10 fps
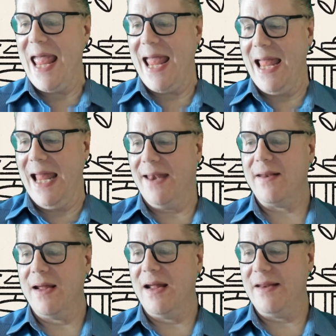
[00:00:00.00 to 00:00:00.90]
and
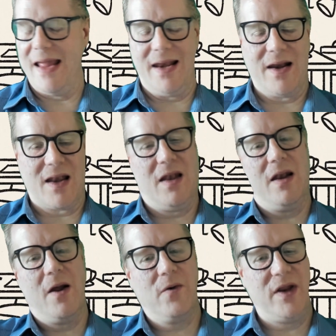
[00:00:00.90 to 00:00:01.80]
I then
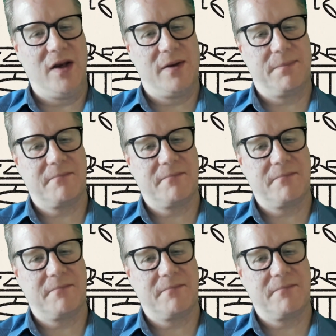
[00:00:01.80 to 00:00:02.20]
loaded